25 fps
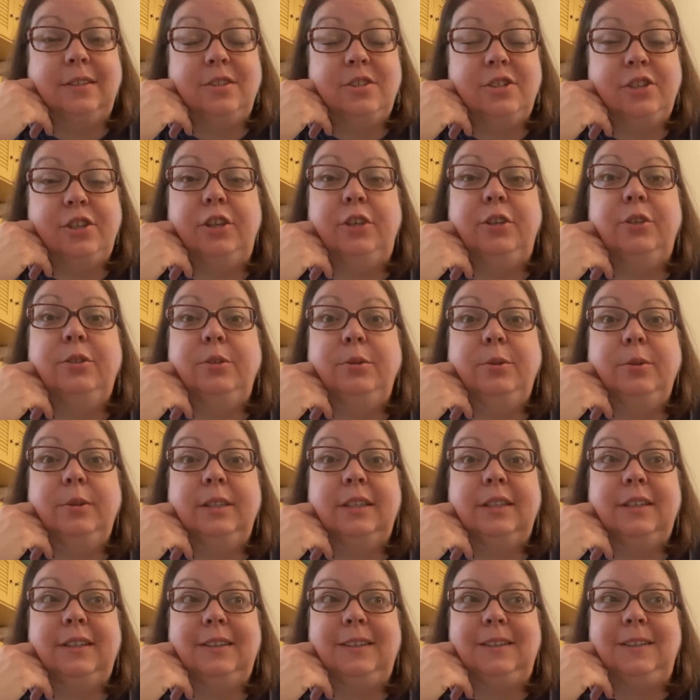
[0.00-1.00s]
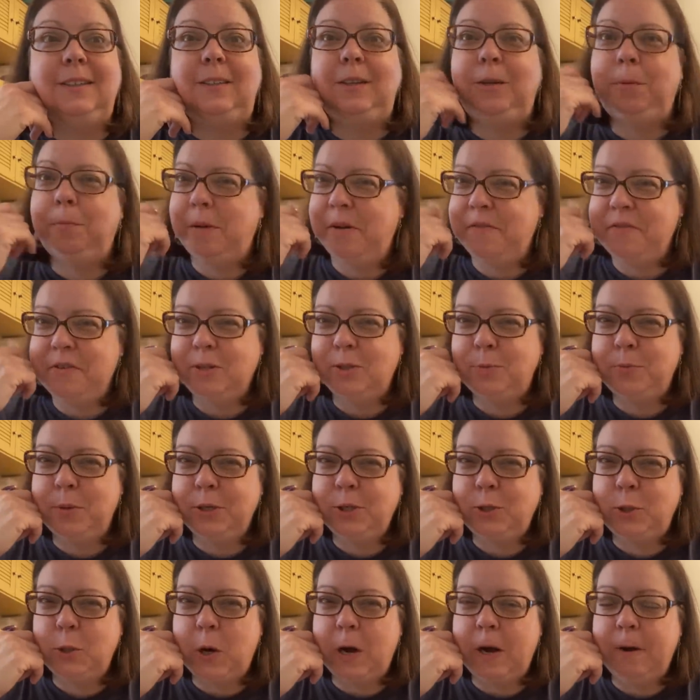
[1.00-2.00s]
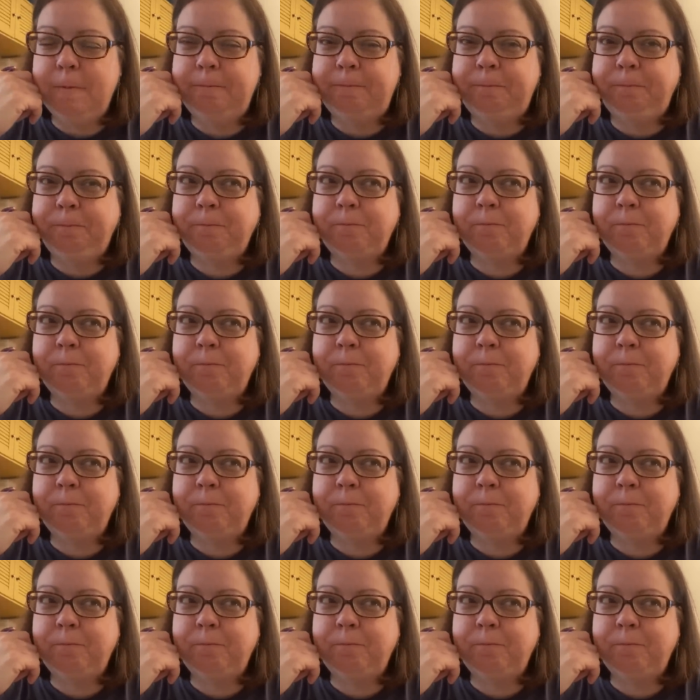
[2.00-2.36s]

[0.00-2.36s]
to my first bookstore.